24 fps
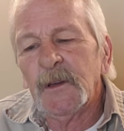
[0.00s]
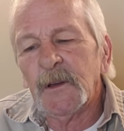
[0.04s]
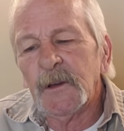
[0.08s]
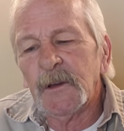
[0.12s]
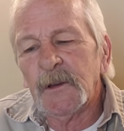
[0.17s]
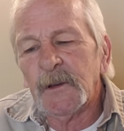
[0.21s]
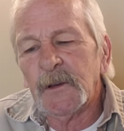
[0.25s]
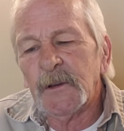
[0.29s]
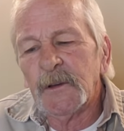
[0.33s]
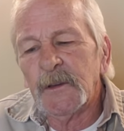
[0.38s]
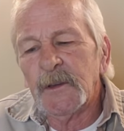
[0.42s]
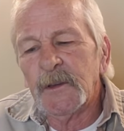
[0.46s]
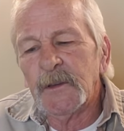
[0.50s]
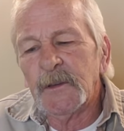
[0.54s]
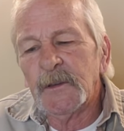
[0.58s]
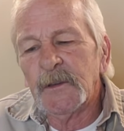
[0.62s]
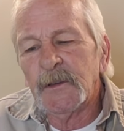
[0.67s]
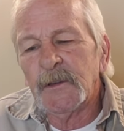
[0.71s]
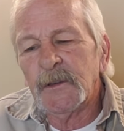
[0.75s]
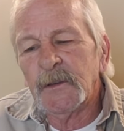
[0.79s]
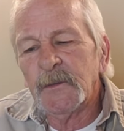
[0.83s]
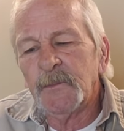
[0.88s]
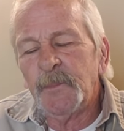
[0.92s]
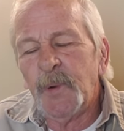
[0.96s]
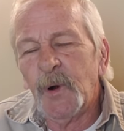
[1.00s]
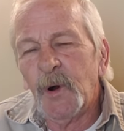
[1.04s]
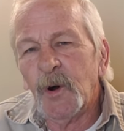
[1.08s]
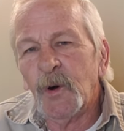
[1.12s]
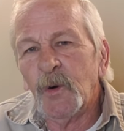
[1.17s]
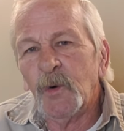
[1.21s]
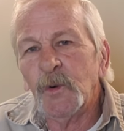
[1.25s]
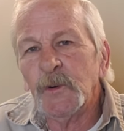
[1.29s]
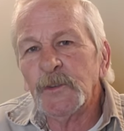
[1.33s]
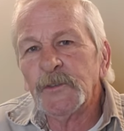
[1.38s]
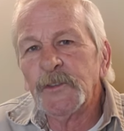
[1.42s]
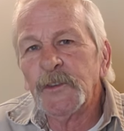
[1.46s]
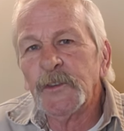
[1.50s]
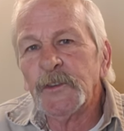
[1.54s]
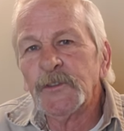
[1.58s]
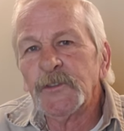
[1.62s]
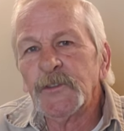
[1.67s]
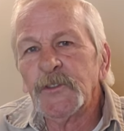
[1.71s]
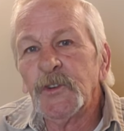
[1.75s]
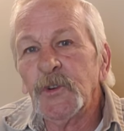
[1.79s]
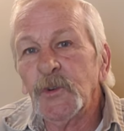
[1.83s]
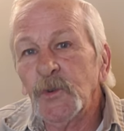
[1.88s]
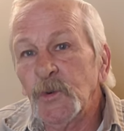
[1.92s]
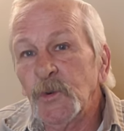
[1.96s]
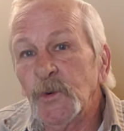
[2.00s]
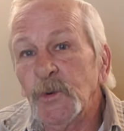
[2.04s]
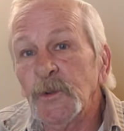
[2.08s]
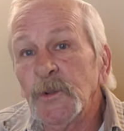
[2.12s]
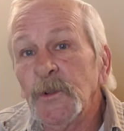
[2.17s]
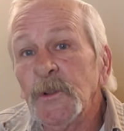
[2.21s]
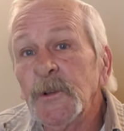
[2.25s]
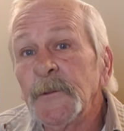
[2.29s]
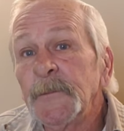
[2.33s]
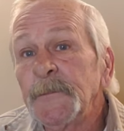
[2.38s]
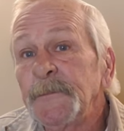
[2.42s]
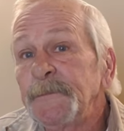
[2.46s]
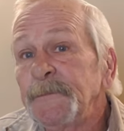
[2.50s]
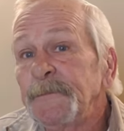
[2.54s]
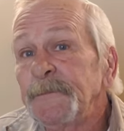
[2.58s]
uh, Paul was his tool,